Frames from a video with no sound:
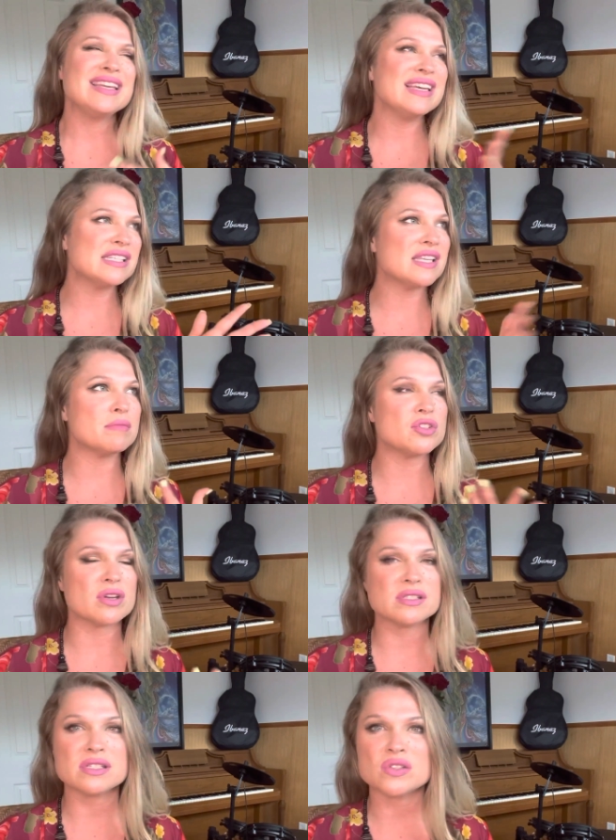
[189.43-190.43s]
Yeah, some
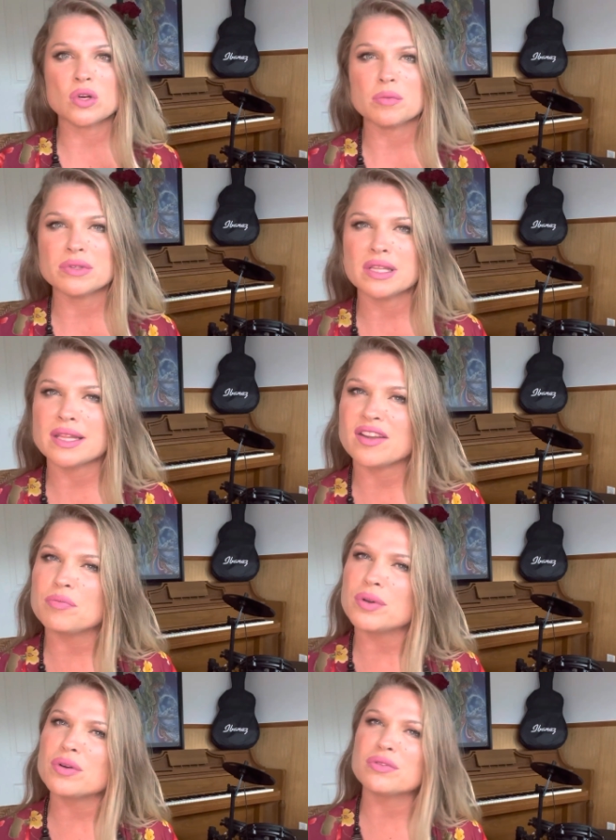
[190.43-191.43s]
stress is normal in life,
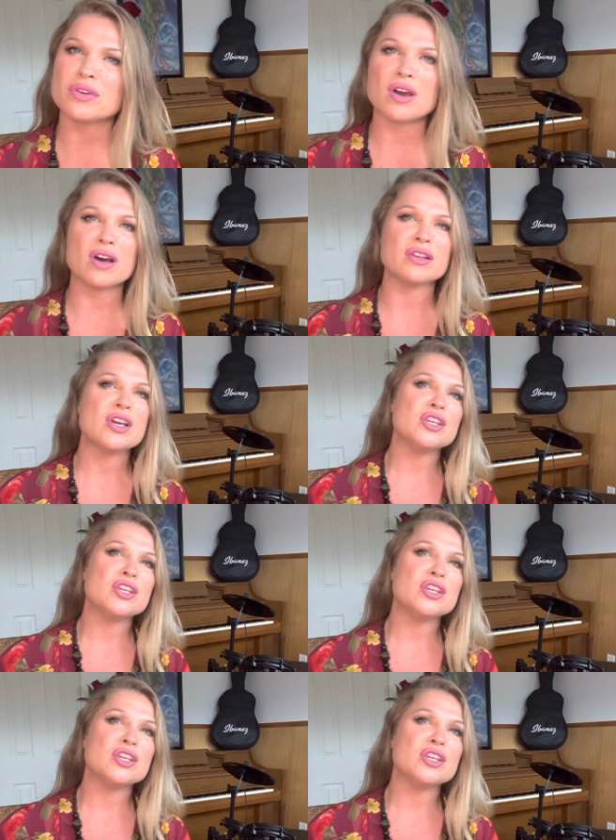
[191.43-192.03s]
but overall,